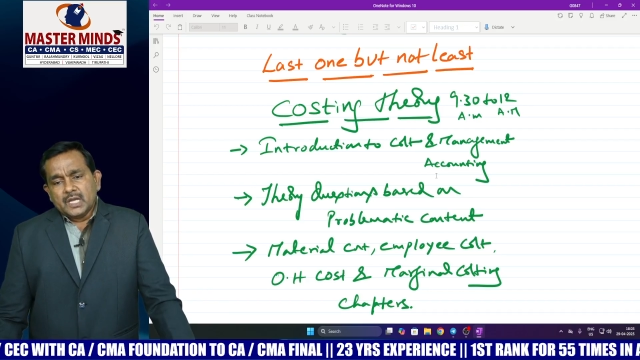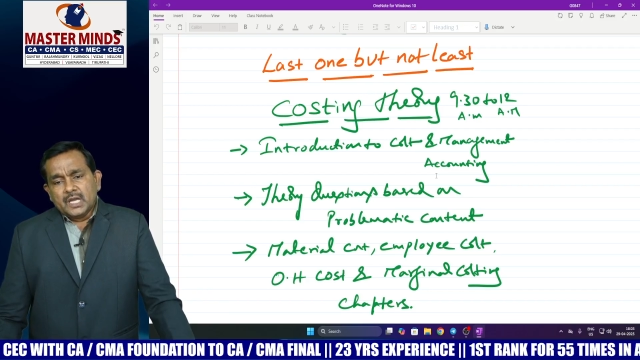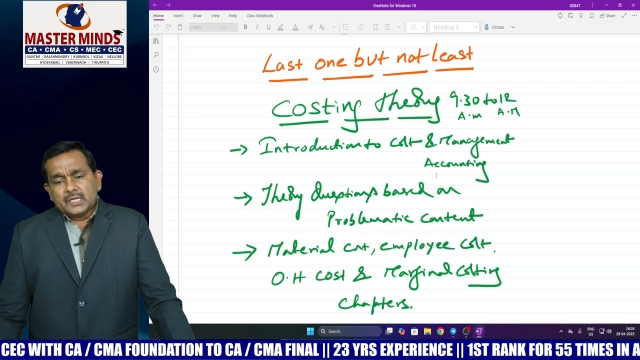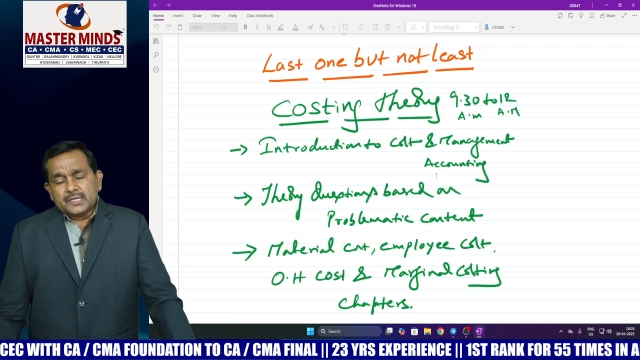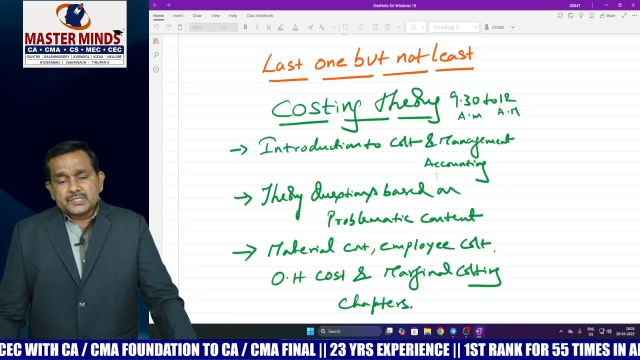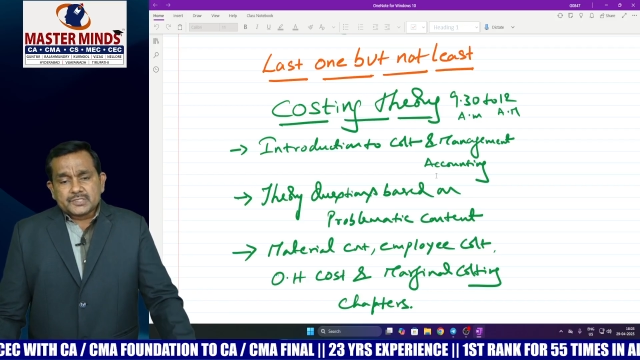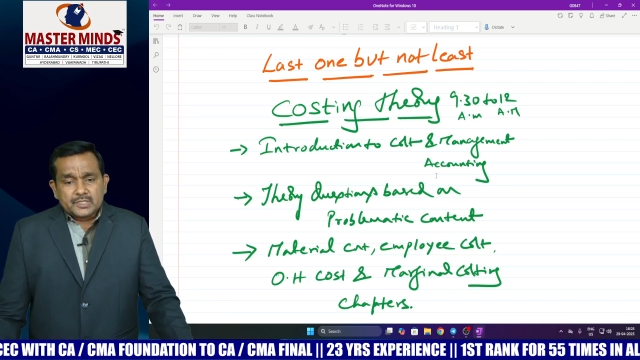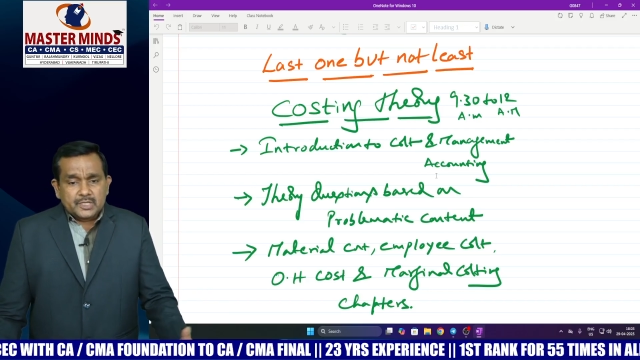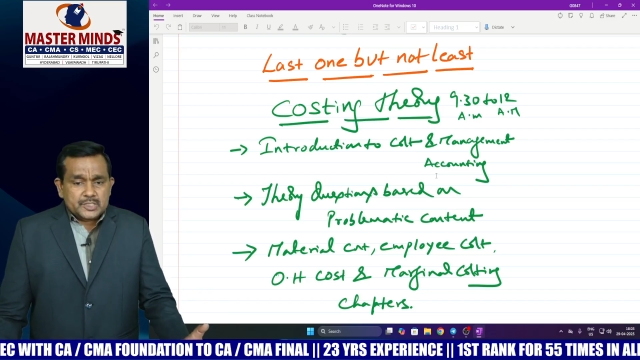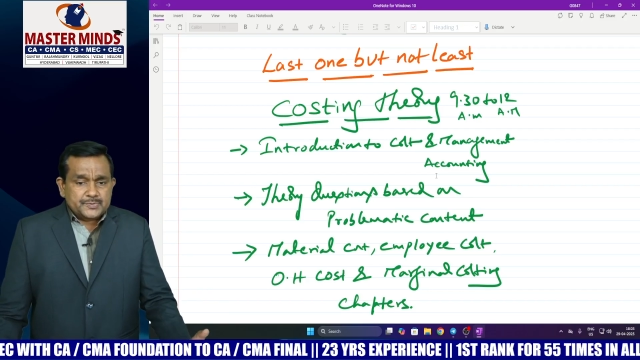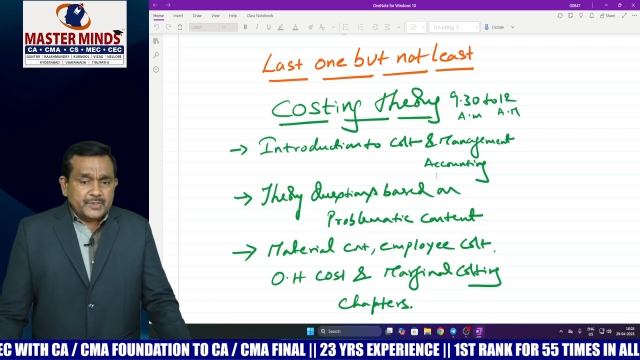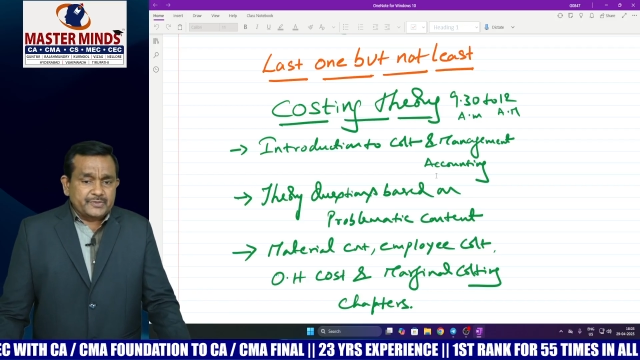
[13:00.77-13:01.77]
Distinguish
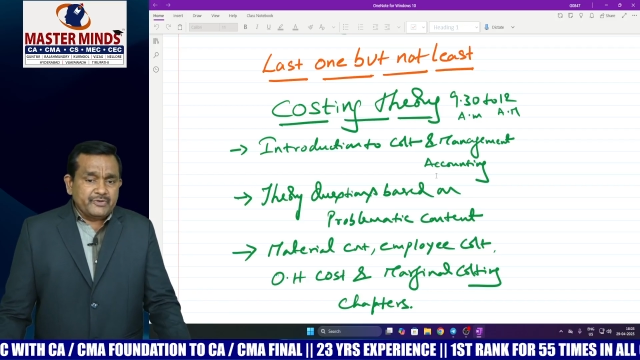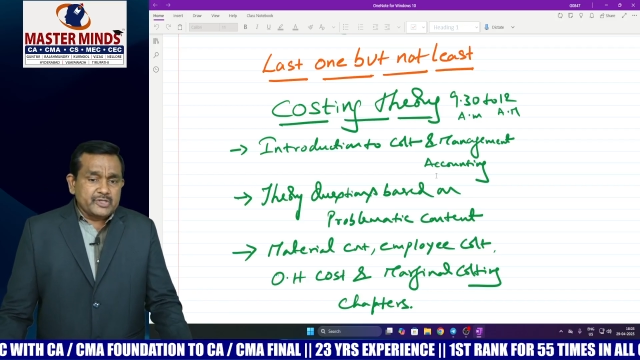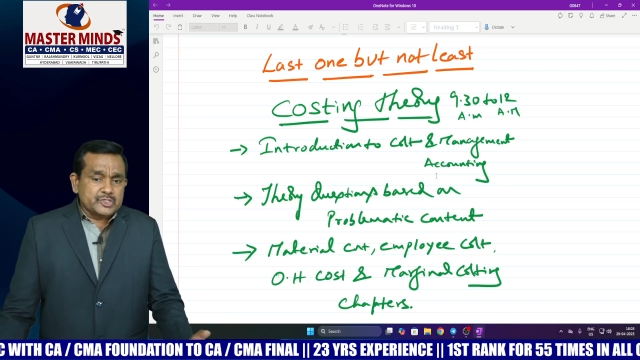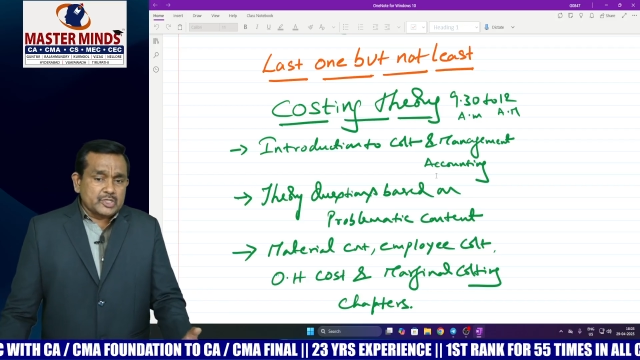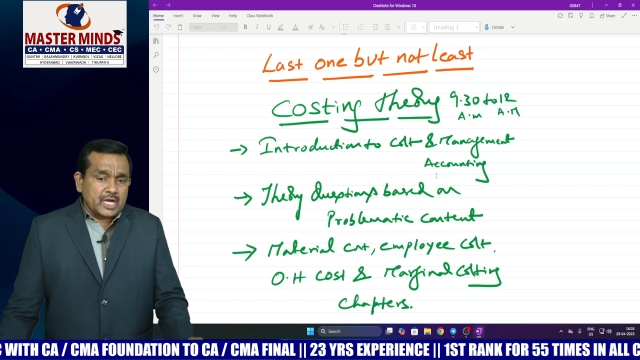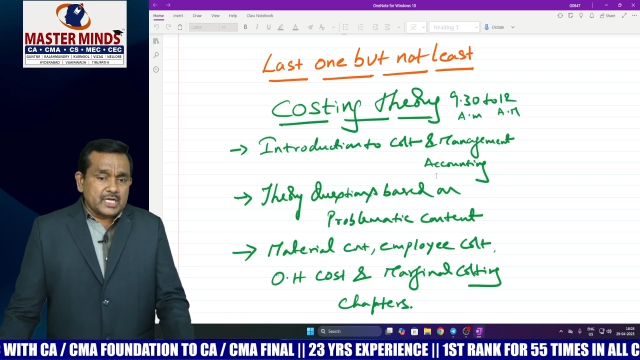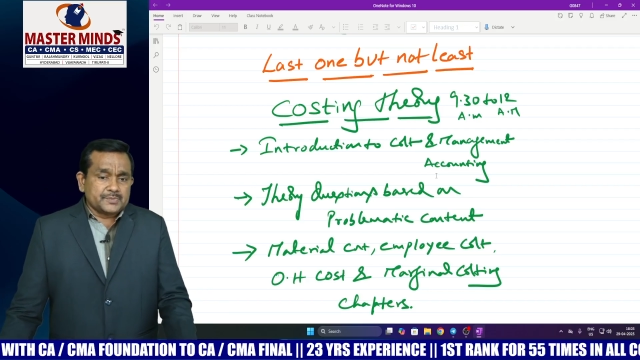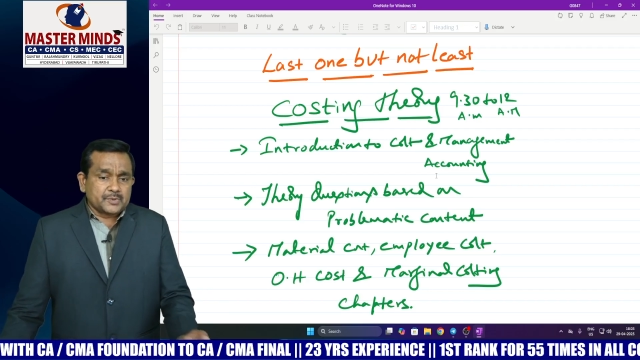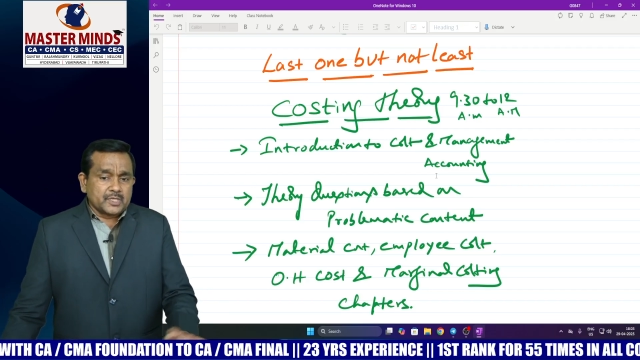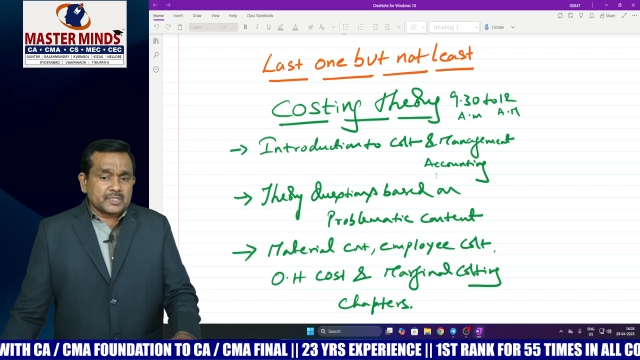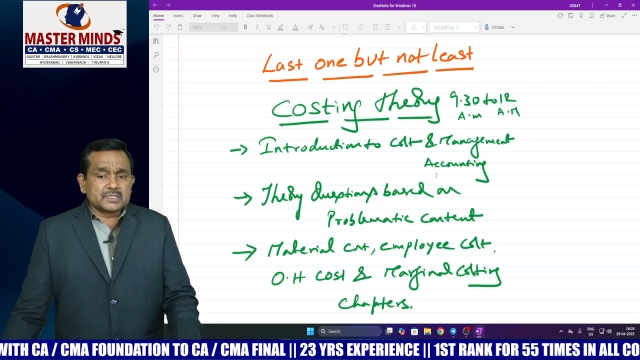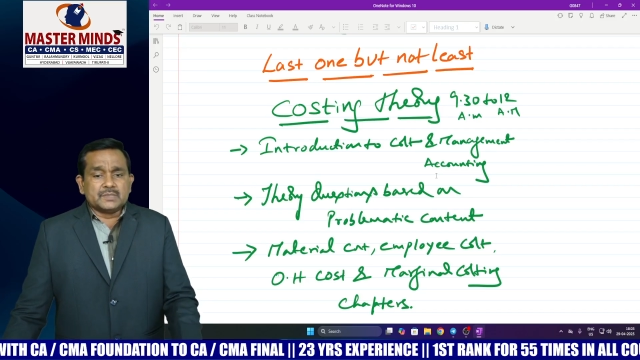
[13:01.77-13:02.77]
between joint
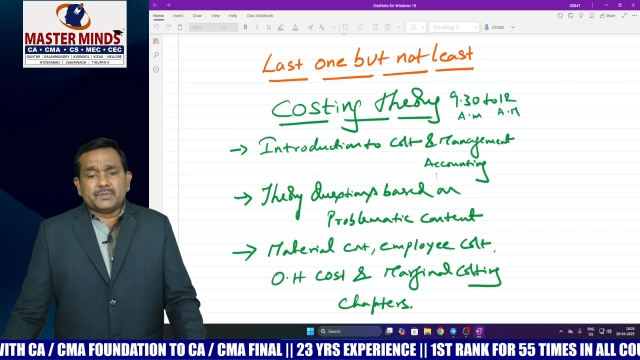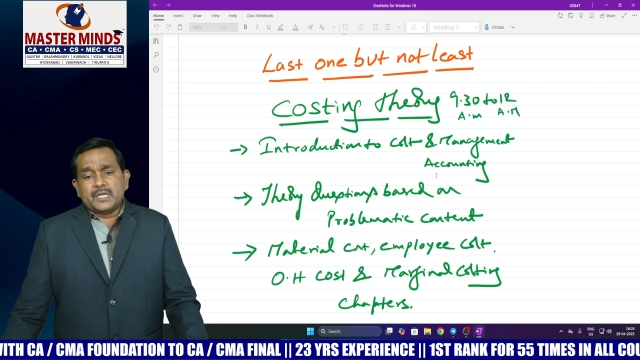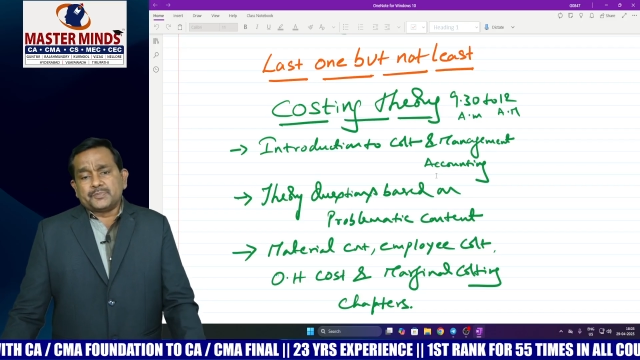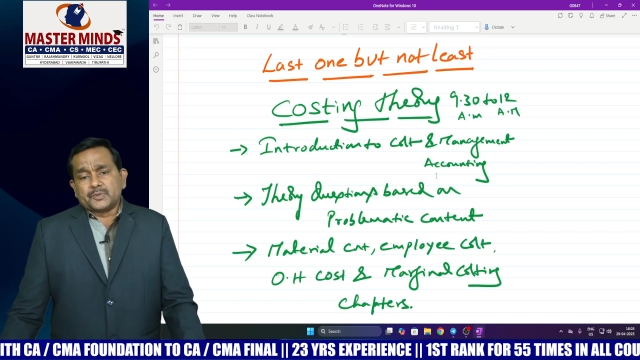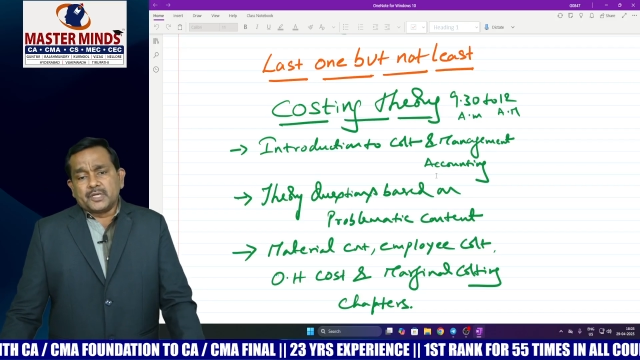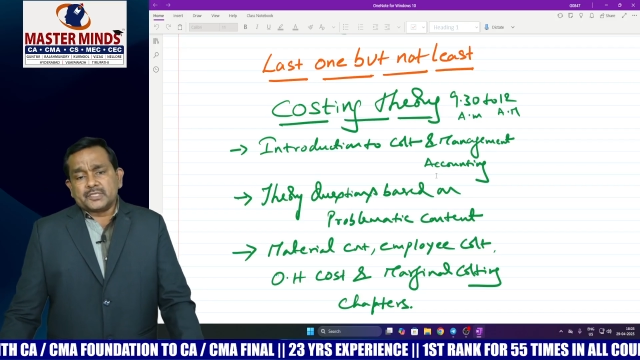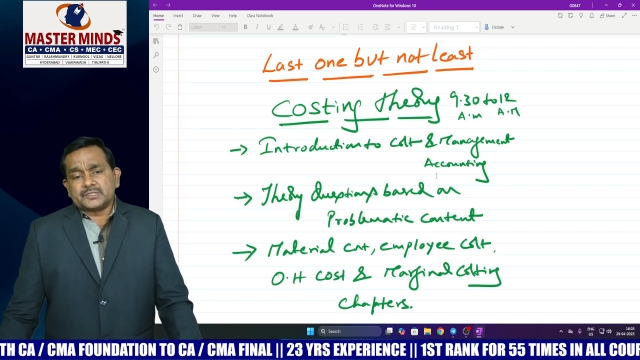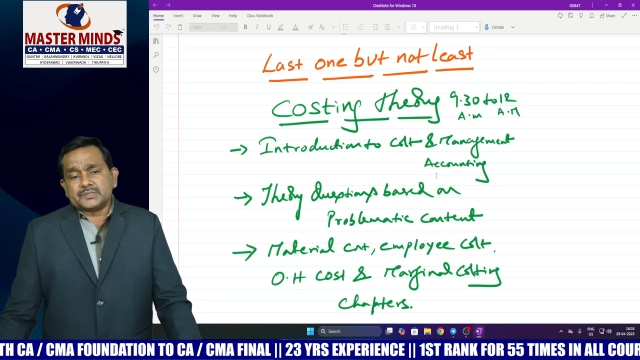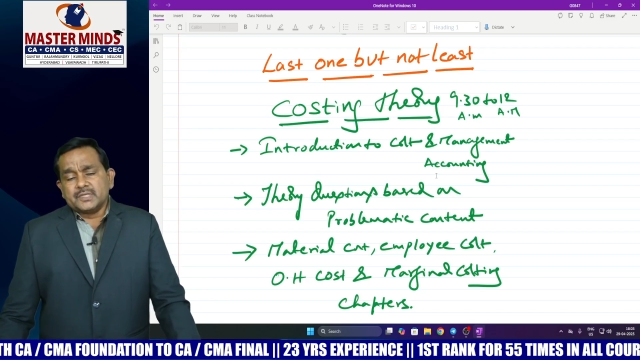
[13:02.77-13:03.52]
products and byproducts.